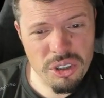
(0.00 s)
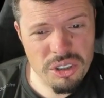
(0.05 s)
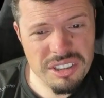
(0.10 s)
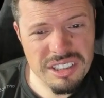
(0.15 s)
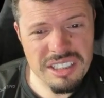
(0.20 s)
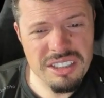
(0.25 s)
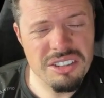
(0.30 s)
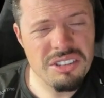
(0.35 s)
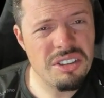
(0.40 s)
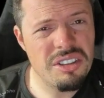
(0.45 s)
goes
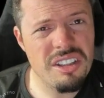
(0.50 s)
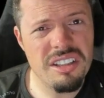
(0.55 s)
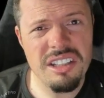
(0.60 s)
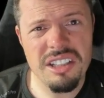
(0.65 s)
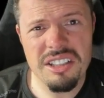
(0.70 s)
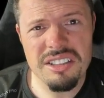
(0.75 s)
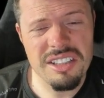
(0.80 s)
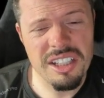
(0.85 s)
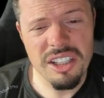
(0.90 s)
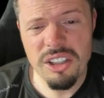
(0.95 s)
into the
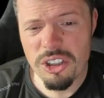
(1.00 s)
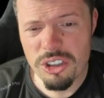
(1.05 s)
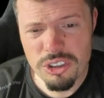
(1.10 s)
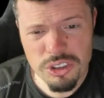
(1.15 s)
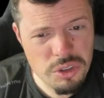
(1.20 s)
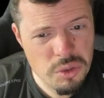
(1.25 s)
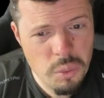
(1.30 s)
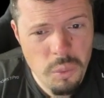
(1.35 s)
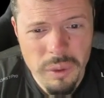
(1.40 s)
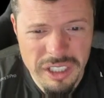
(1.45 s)
Nintendo
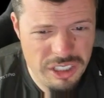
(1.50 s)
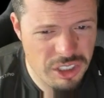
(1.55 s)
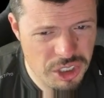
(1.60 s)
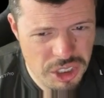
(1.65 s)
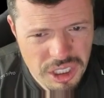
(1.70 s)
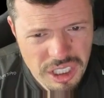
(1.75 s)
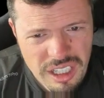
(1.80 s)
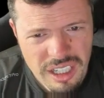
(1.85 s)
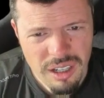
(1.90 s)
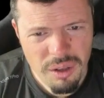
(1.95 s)

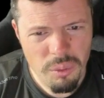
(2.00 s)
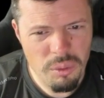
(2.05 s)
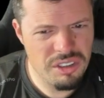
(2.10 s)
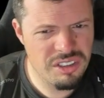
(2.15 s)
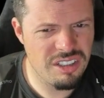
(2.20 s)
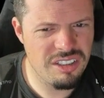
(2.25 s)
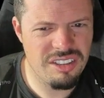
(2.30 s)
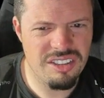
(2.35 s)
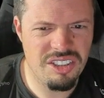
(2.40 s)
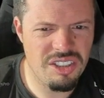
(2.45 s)
Switch,
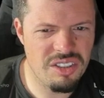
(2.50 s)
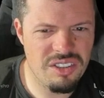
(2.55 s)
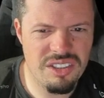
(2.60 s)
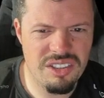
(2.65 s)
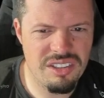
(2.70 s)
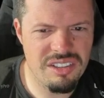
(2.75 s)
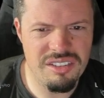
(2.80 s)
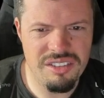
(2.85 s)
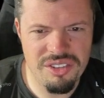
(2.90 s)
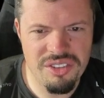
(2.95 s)
which is
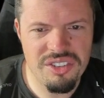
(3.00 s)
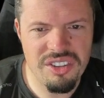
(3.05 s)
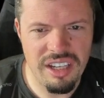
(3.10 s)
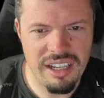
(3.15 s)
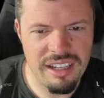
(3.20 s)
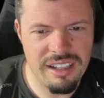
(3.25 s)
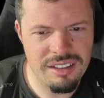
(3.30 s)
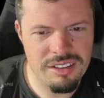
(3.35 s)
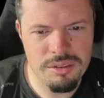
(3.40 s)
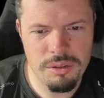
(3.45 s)
just
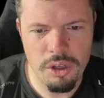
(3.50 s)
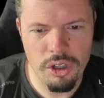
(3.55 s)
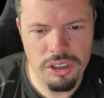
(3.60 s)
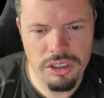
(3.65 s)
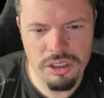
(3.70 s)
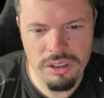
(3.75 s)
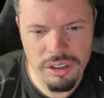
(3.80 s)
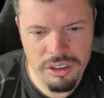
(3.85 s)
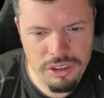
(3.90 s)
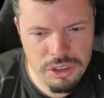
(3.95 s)
sick. It's
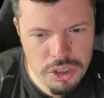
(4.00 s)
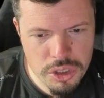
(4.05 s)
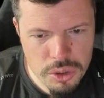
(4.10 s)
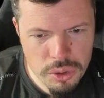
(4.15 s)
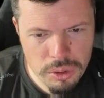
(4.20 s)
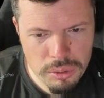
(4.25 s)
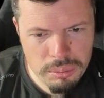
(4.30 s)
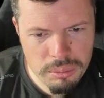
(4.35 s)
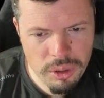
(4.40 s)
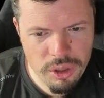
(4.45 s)
got a
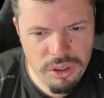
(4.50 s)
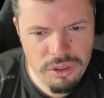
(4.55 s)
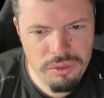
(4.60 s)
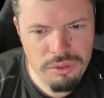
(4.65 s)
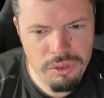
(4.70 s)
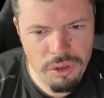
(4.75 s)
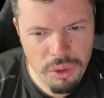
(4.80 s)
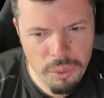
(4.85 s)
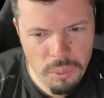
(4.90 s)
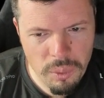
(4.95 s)
dual mode
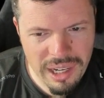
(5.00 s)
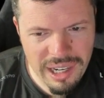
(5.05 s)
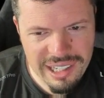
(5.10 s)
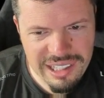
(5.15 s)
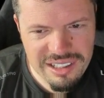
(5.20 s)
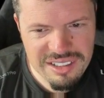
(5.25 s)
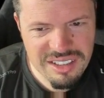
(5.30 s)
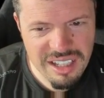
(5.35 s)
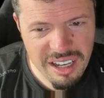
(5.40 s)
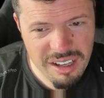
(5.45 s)
for the
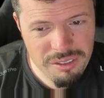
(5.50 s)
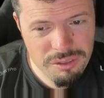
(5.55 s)
wireless